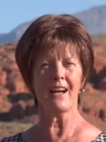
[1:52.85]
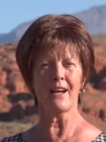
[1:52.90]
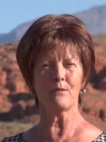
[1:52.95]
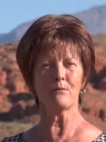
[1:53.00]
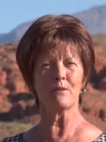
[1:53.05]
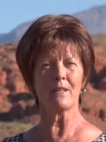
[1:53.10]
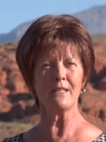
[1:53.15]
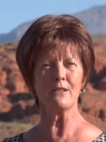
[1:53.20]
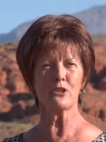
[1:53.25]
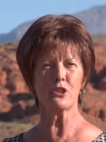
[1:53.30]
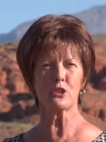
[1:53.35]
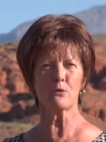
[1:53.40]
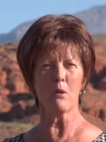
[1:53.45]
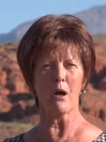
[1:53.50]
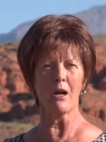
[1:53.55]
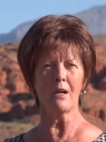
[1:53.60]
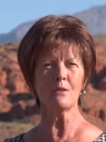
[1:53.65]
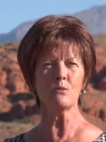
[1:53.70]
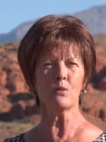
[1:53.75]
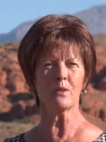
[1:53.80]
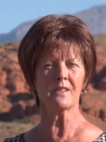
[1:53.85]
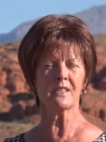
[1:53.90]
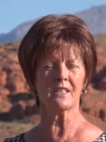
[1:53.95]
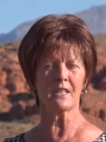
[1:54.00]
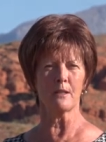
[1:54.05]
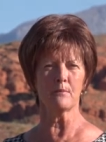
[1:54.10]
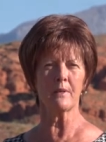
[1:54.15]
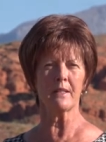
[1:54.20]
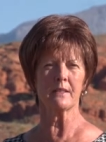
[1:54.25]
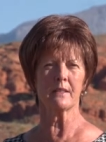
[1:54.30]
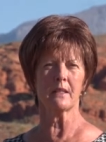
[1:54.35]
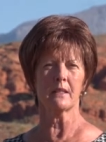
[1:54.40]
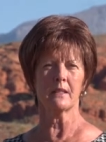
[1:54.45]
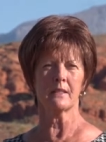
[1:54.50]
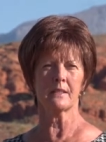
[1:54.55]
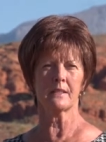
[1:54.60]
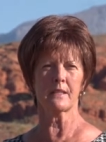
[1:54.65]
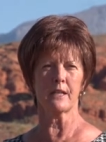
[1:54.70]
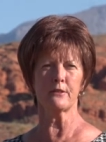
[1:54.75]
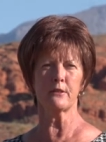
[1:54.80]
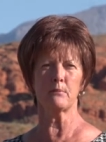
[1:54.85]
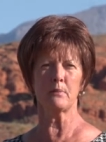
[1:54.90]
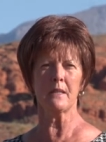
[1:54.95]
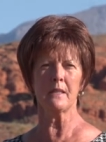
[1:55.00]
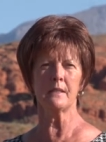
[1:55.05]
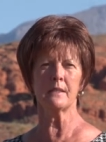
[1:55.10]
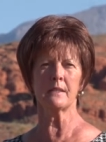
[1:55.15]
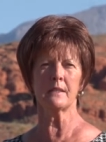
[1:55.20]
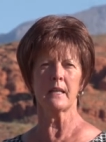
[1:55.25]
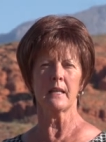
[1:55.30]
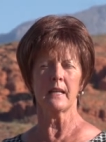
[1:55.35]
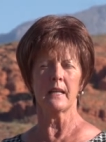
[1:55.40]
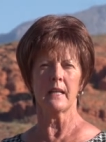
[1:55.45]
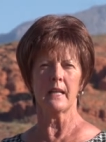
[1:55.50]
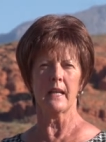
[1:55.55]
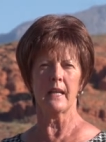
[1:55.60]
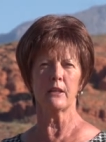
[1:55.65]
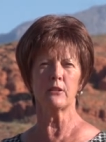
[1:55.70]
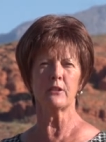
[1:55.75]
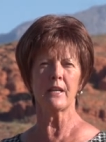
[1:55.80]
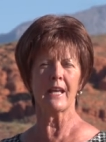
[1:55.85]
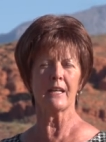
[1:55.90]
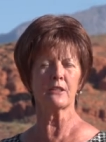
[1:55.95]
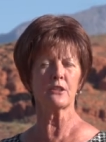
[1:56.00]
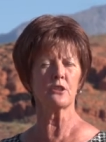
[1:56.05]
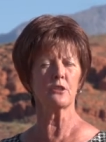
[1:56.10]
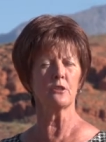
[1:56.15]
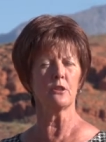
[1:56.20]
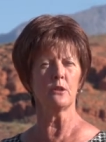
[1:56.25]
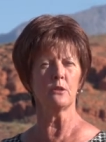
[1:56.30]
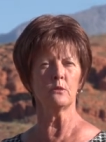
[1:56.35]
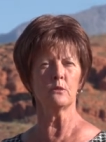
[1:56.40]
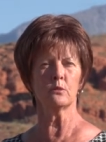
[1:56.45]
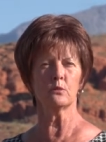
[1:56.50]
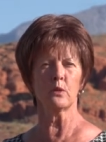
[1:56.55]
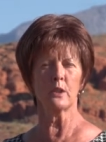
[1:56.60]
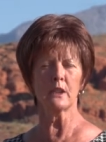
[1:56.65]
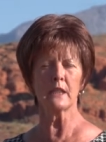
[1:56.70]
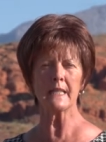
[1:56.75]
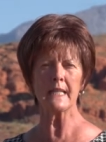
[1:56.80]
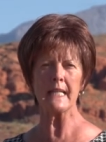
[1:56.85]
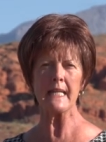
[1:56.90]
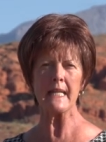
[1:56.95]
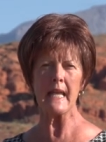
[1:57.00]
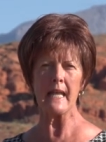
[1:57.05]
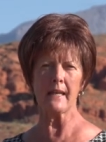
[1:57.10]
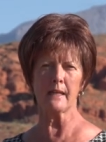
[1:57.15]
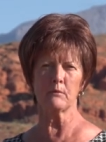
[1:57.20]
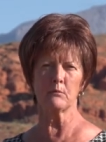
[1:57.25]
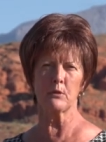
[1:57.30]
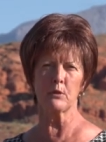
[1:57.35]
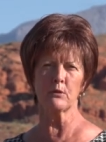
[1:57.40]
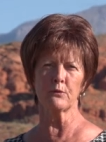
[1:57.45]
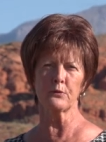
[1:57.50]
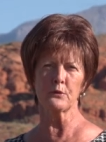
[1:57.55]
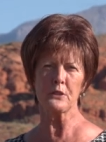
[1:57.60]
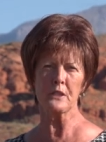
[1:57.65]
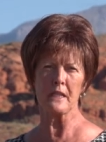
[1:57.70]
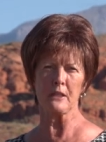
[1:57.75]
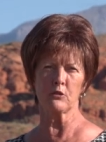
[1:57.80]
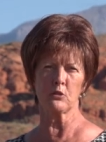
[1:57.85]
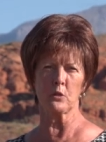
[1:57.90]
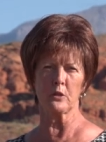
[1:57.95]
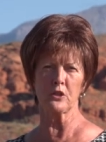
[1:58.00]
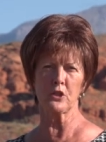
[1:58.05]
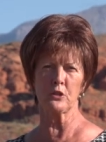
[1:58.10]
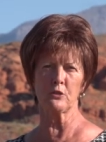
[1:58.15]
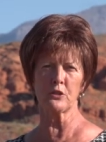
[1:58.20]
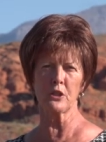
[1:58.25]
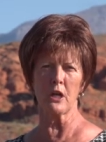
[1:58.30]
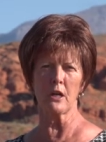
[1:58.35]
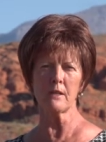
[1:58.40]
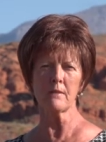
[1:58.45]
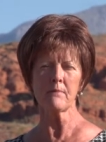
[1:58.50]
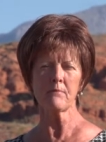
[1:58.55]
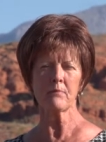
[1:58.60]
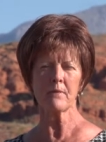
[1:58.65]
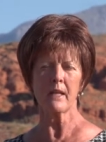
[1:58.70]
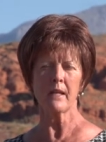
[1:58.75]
I'm Linda Schmal with Summit Sotheby's International Realty in beautiful St. George, Utah.